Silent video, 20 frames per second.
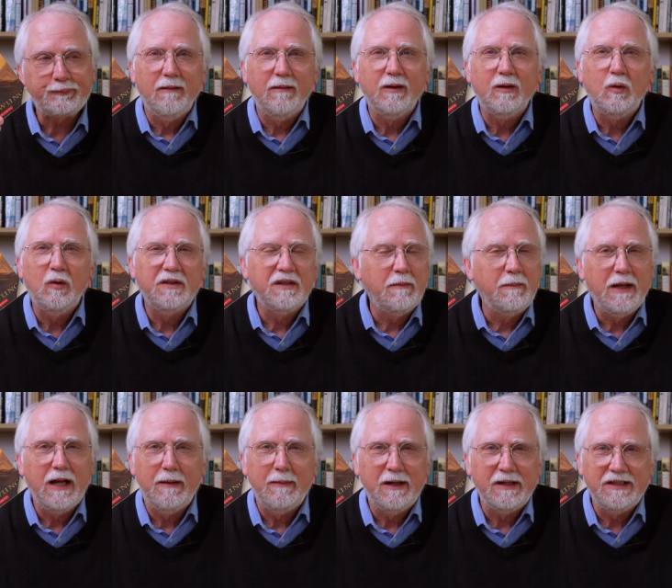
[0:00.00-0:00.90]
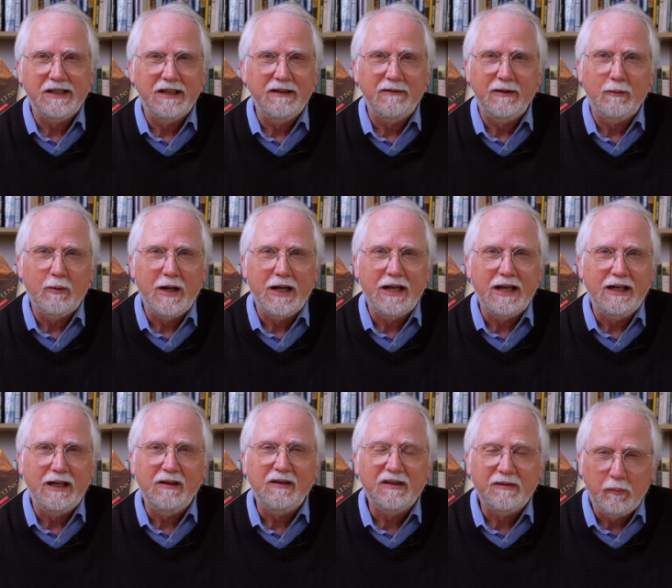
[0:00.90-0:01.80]
Of course, I'm not about to give away
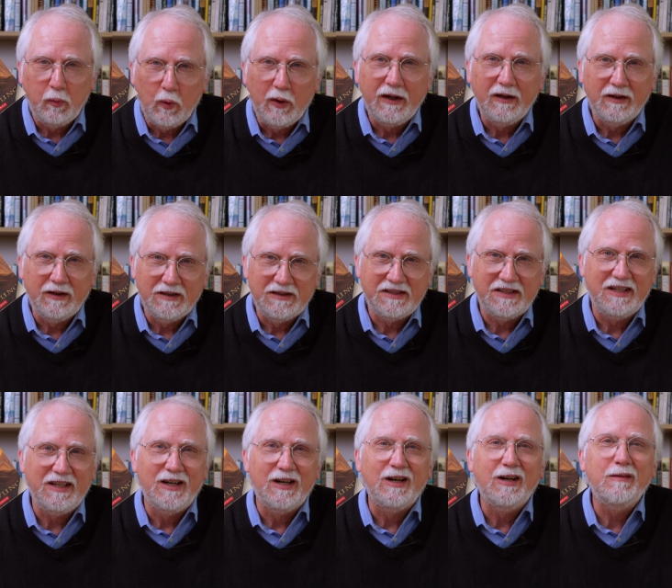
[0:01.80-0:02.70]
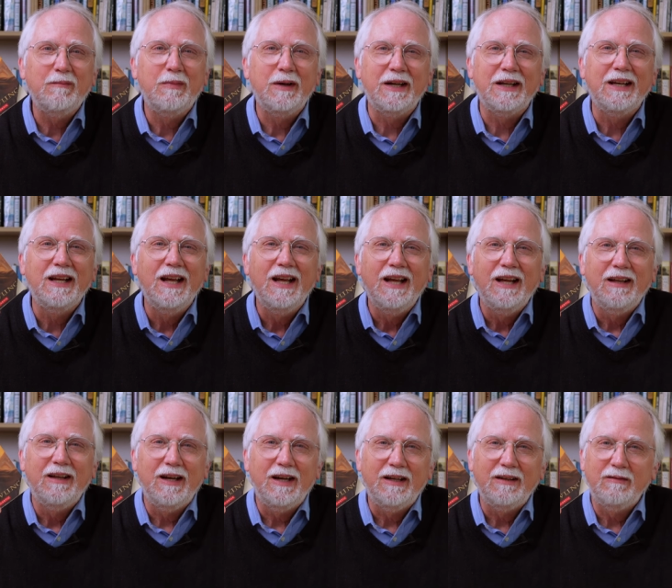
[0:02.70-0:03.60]
any spoilers here, but
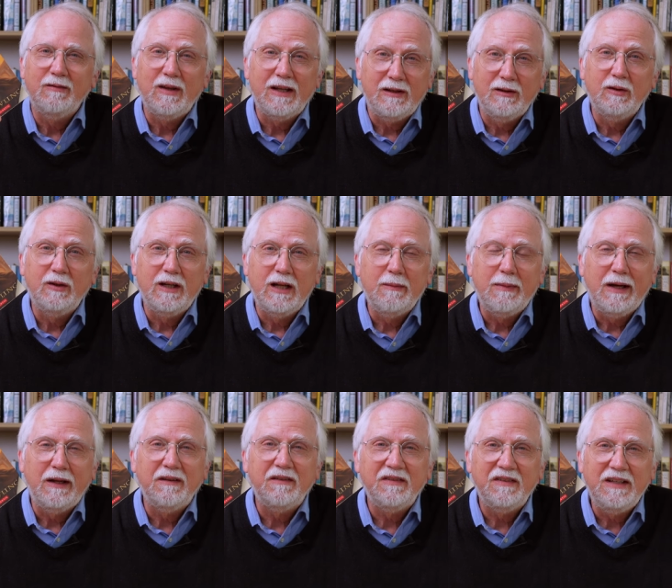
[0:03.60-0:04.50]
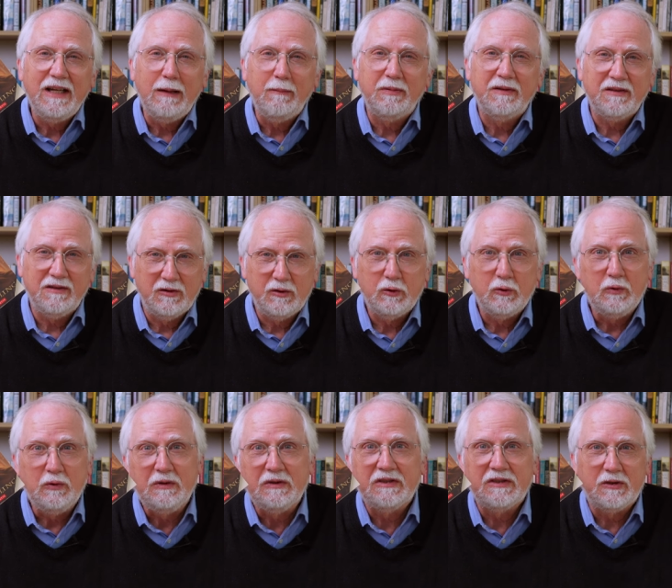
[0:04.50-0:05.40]
uh, like learning about Snape's
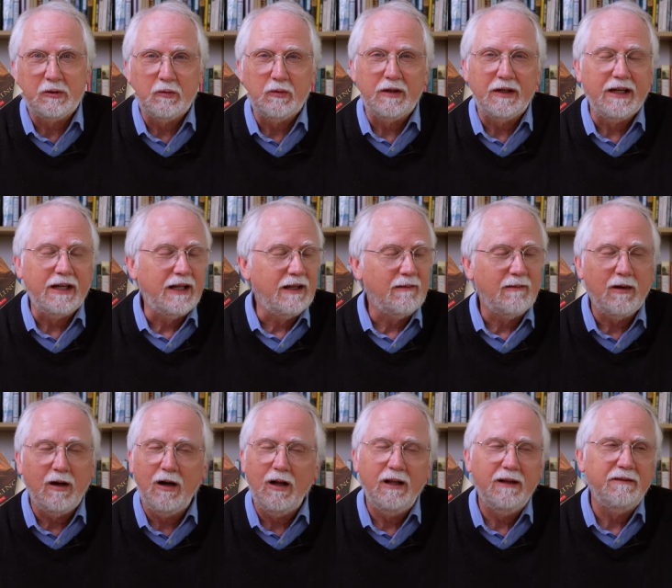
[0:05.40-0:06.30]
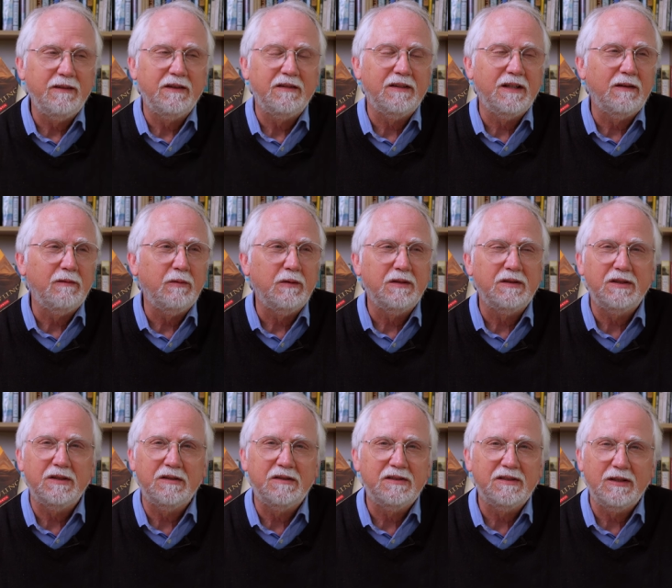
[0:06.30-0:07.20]
true story, all of this stuff was
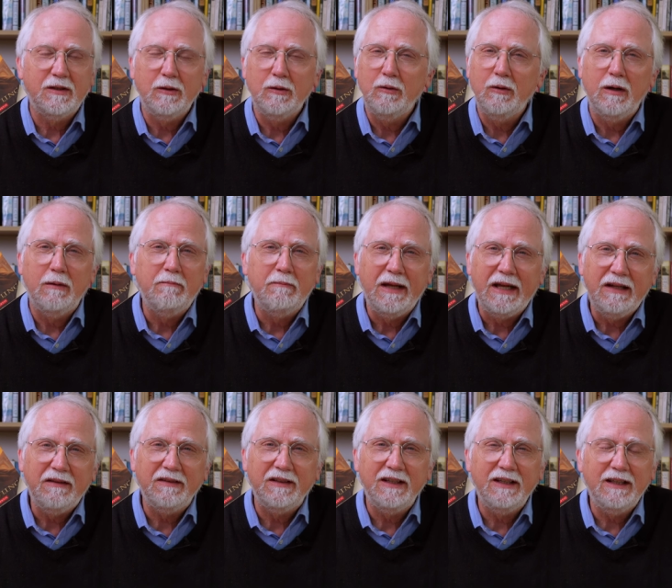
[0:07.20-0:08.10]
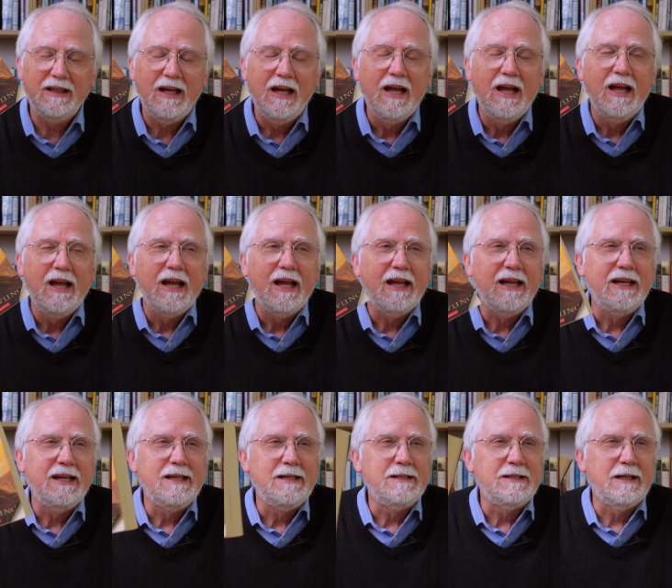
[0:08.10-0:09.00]
just so amazing.
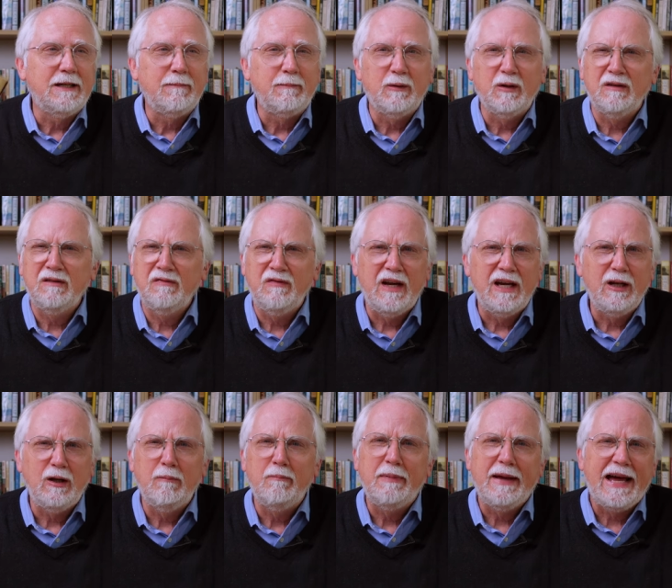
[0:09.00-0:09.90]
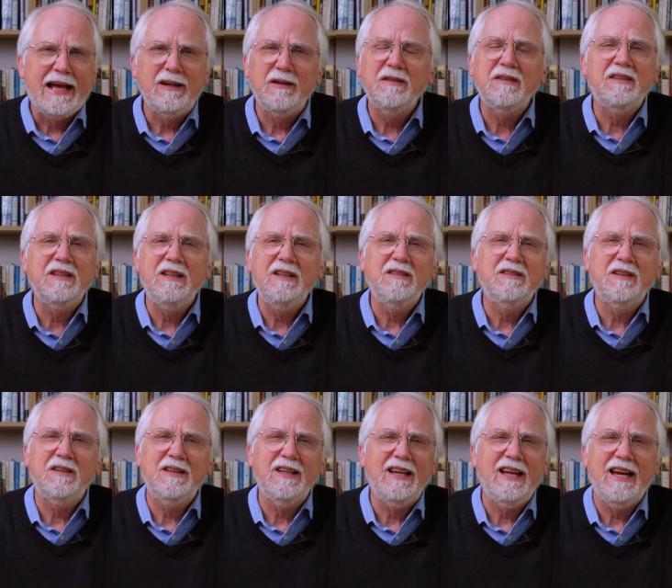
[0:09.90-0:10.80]
And um, those final battle scenes
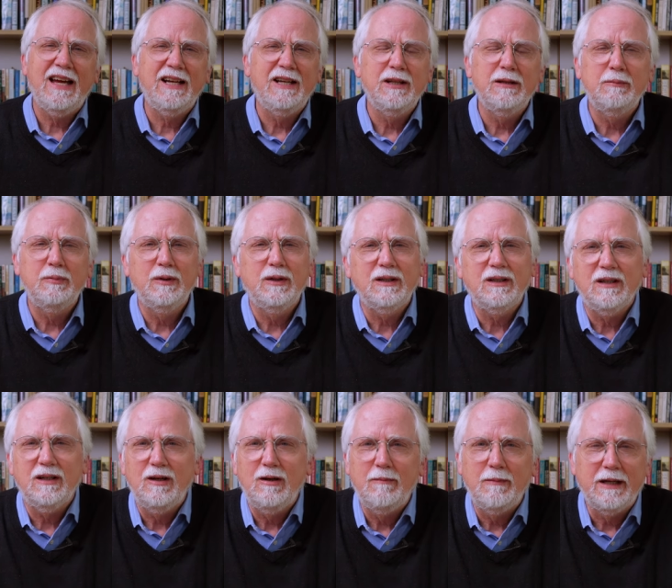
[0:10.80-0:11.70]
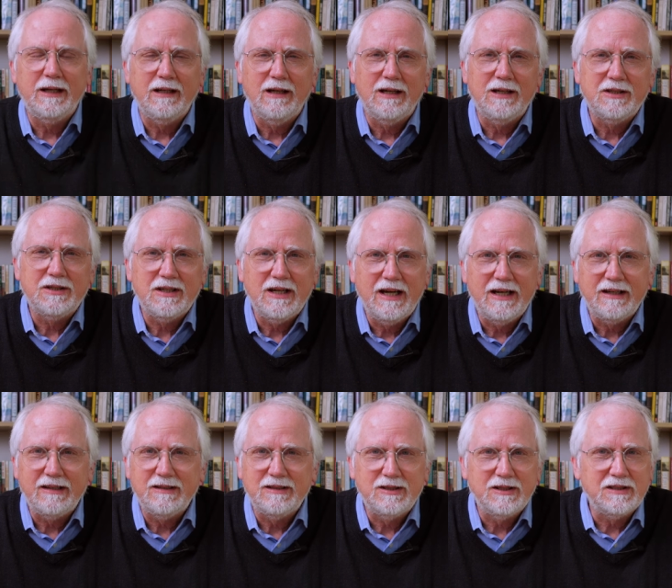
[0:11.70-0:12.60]
that they had in the book, oh my gosh, I
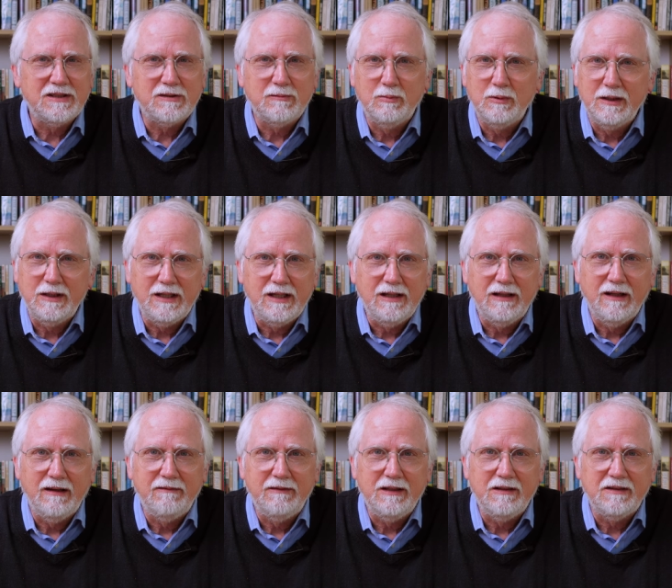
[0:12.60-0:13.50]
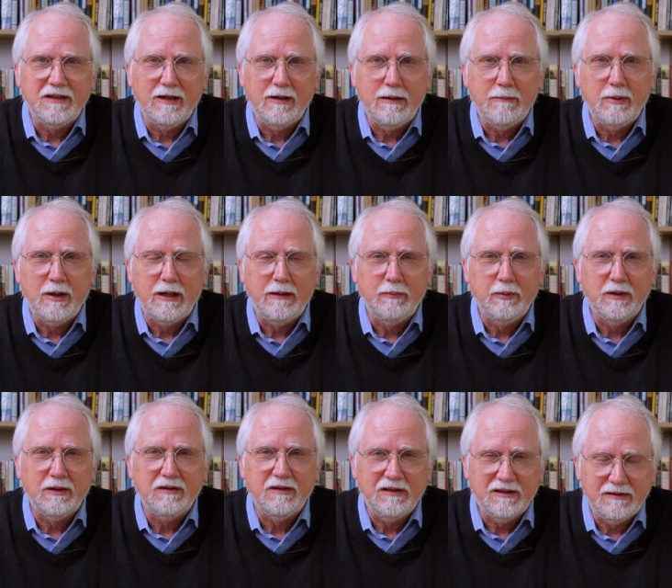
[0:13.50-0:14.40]
just really love these Harry Potter
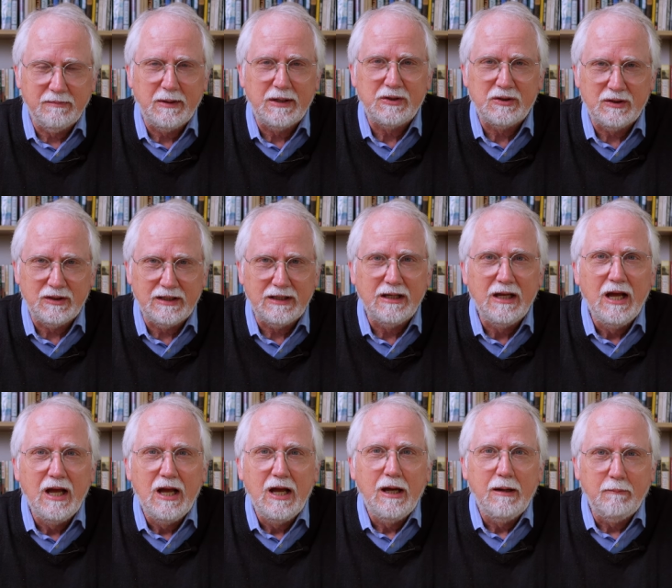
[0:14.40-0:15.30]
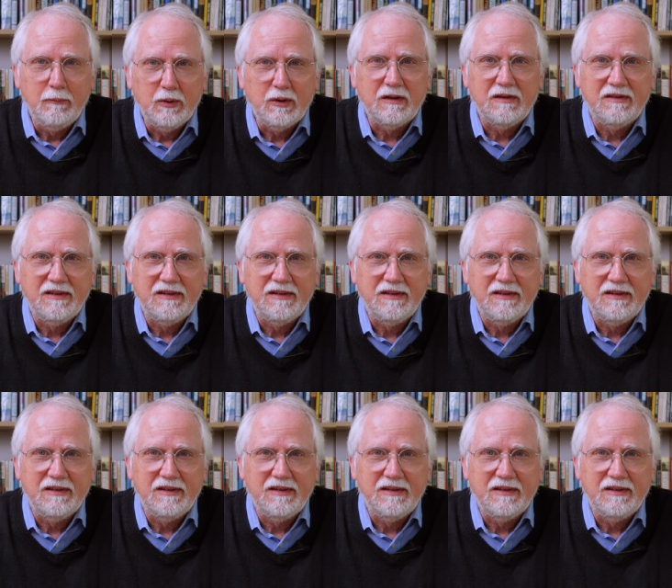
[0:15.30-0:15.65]
books, especially book